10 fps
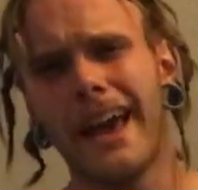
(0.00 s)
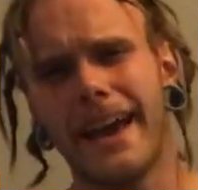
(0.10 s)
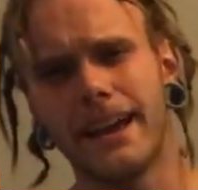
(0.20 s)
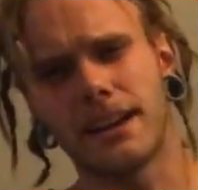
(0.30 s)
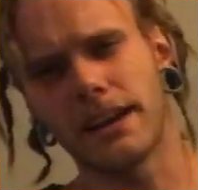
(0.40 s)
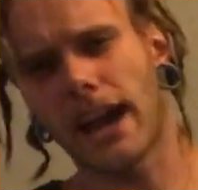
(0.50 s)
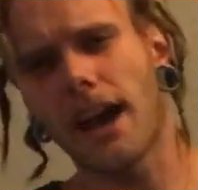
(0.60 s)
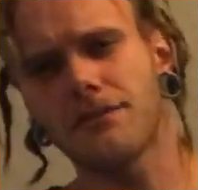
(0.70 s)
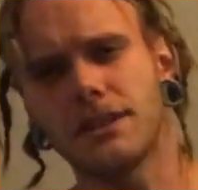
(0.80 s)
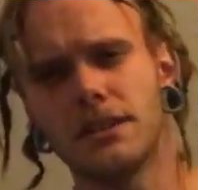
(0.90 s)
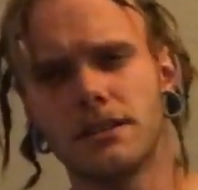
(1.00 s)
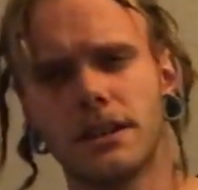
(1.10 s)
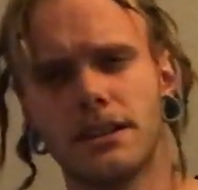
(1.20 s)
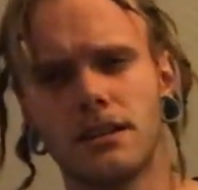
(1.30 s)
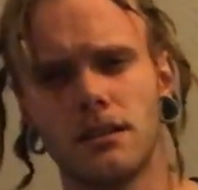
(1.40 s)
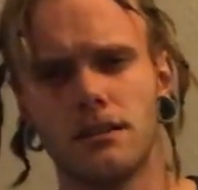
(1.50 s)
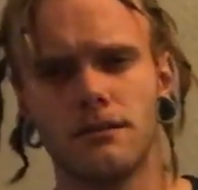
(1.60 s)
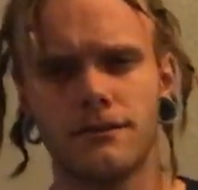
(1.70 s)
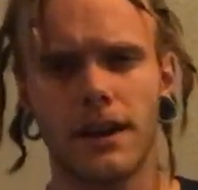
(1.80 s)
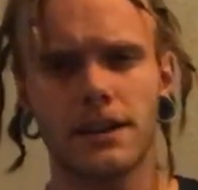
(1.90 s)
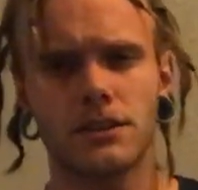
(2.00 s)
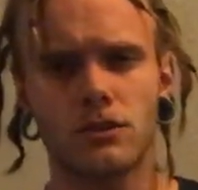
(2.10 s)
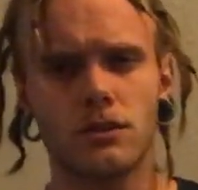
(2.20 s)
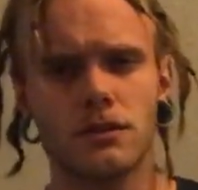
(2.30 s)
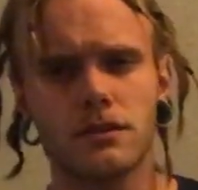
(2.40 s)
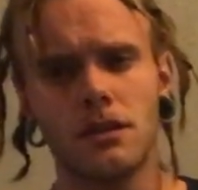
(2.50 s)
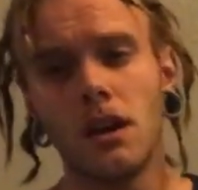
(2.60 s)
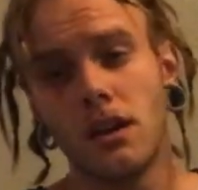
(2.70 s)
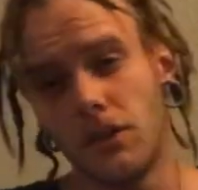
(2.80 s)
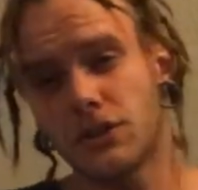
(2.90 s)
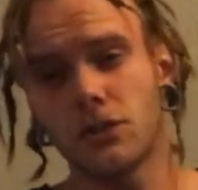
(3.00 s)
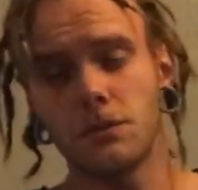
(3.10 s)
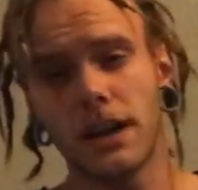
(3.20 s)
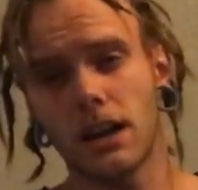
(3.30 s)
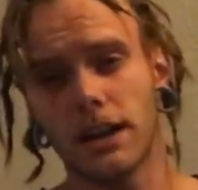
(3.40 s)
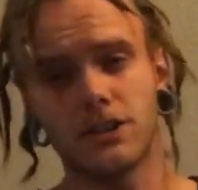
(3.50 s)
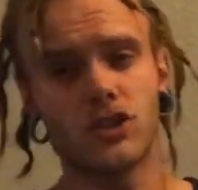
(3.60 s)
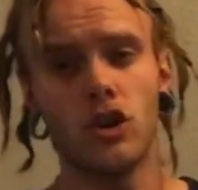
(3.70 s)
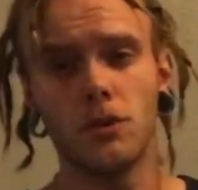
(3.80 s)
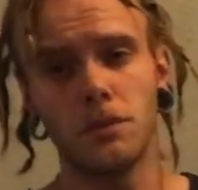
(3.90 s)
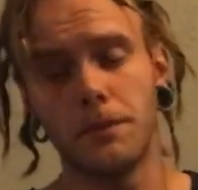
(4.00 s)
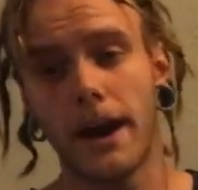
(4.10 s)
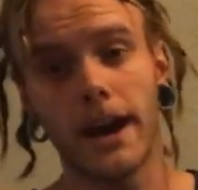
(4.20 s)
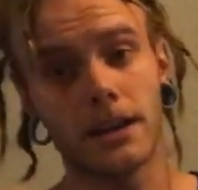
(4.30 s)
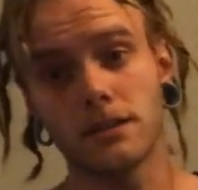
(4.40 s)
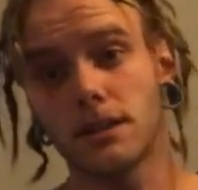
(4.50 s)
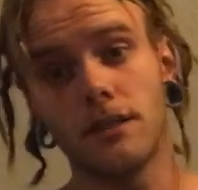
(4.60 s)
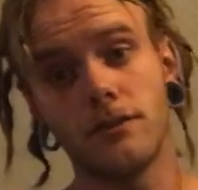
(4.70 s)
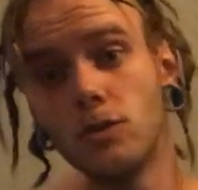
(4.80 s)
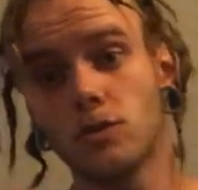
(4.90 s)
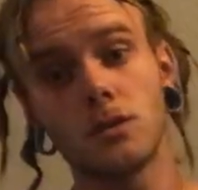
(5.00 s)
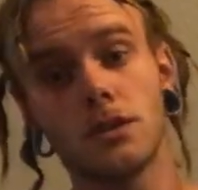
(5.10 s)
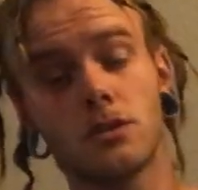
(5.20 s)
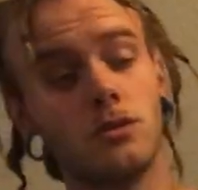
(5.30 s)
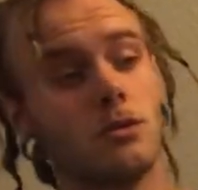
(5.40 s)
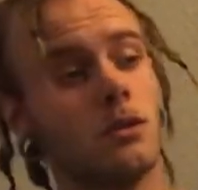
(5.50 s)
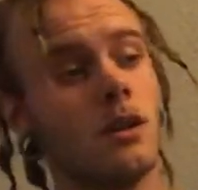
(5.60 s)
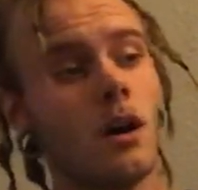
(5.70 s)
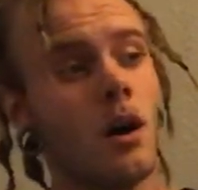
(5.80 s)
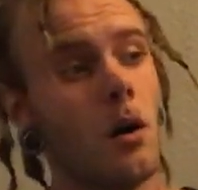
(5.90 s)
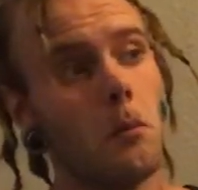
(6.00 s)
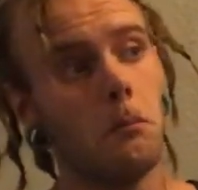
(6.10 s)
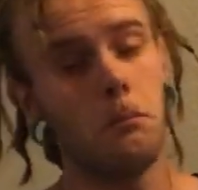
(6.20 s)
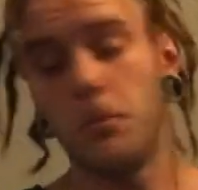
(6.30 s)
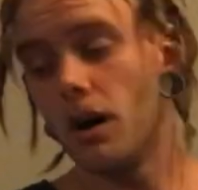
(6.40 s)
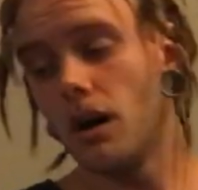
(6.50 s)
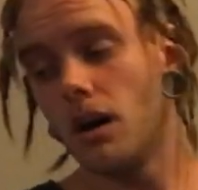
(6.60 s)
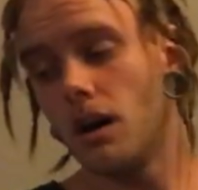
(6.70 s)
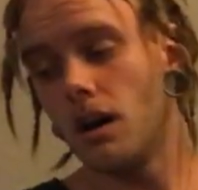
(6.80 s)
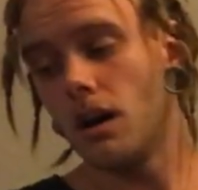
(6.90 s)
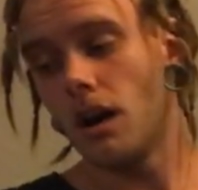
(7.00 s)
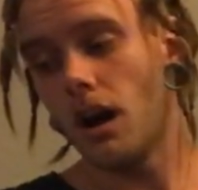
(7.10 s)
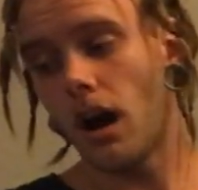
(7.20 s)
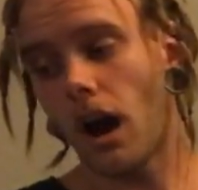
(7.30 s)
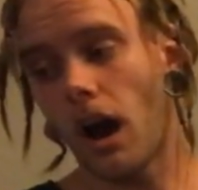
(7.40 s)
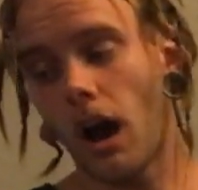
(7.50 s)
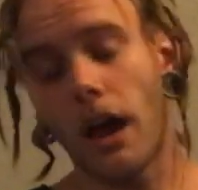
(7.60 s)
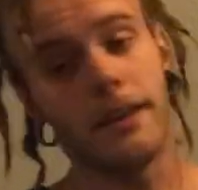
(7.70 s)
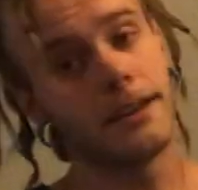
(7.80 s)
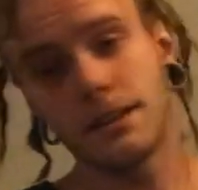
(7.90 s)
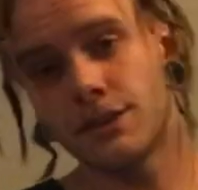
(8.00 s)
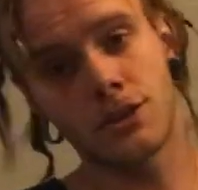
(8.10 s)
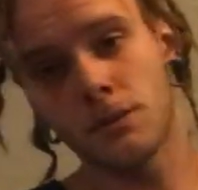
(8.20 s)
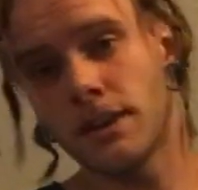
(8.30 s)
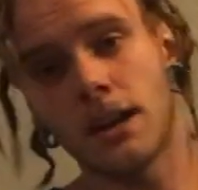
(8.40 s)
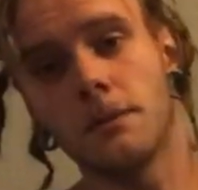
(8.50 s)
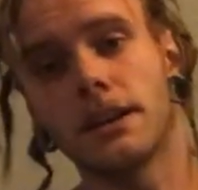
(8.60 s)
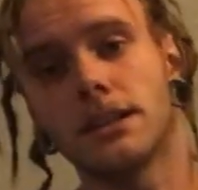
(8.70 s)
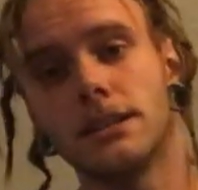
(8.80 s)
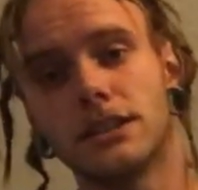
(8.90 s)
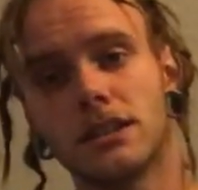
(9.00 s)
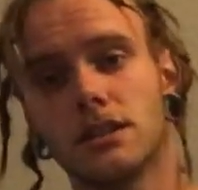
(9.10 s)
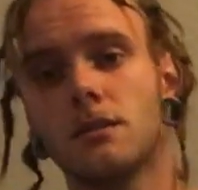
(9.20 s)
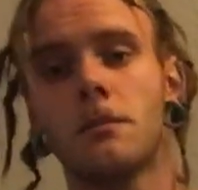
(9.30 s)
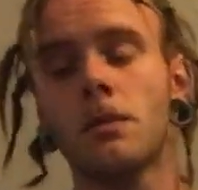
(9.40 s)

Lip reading: and like half the year they did a fashion course. They showed me how to like sew up a bag and stuff. It was really cool, but they didn't show me how to make a t-shirt.